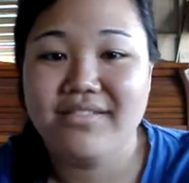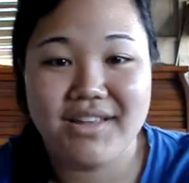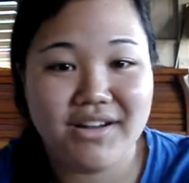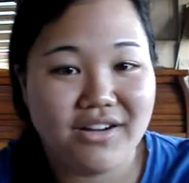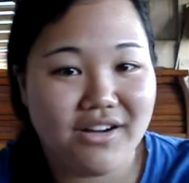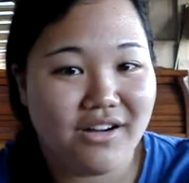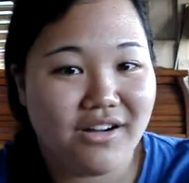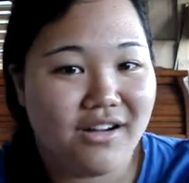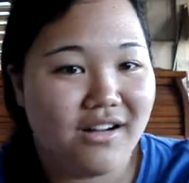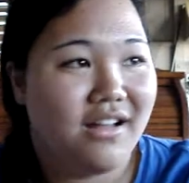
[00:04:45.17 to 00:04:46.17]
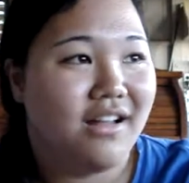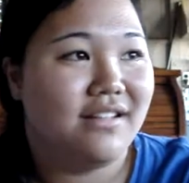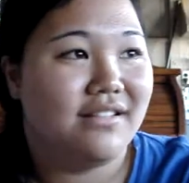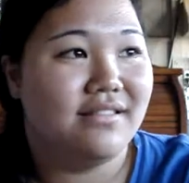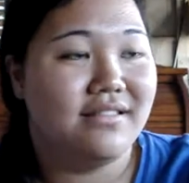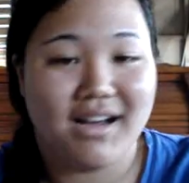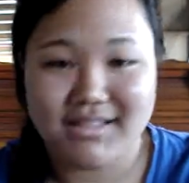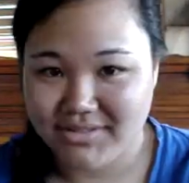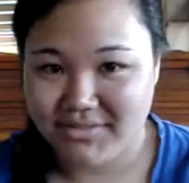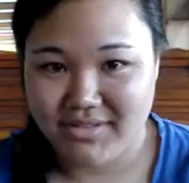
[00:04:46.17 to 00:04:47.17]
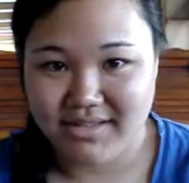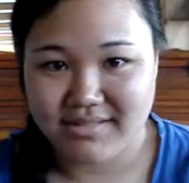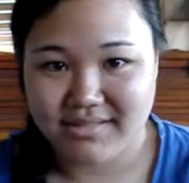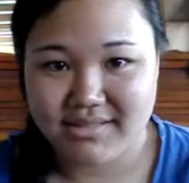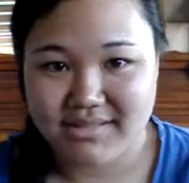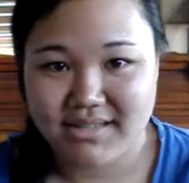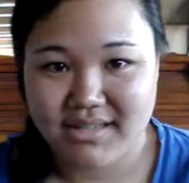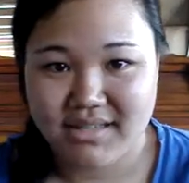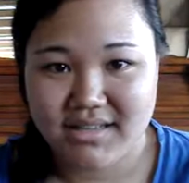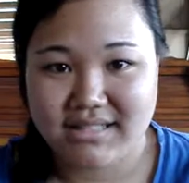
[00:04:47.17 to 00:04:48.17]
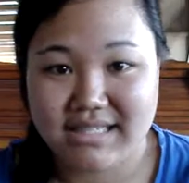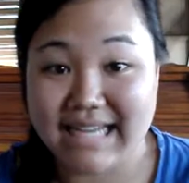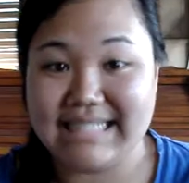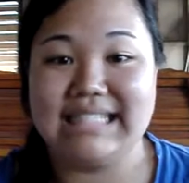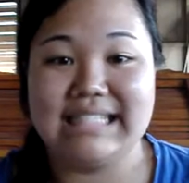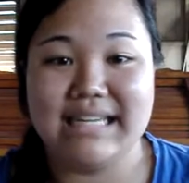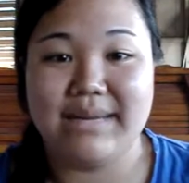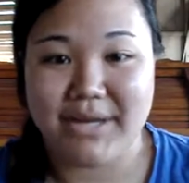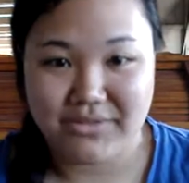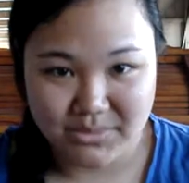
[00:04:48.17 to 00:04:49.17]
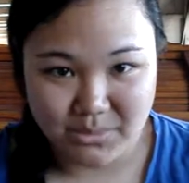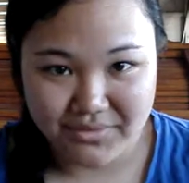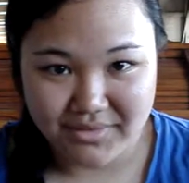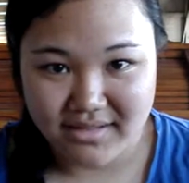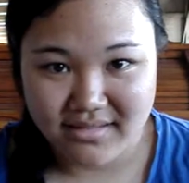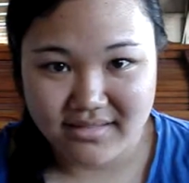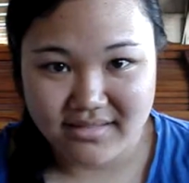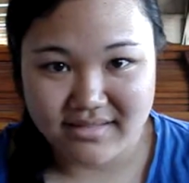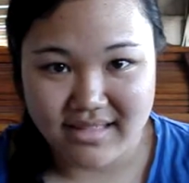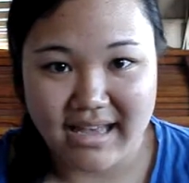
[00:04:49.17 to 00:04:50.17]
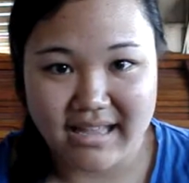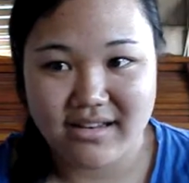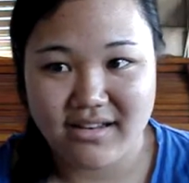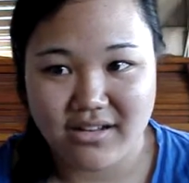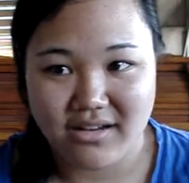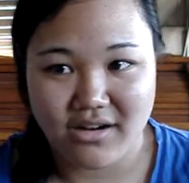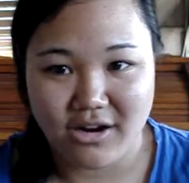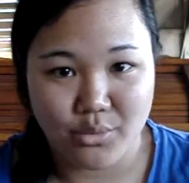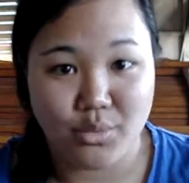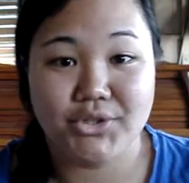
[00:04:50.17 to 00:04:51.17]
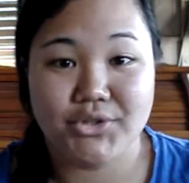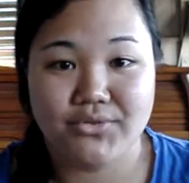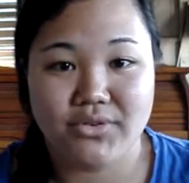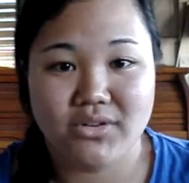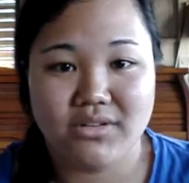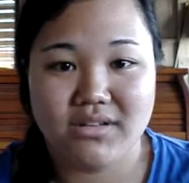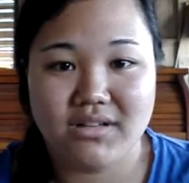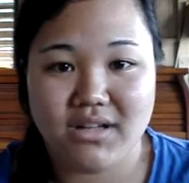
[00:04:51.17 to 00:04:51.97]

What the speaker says: There are lots of things technically about this movie that are wonderful.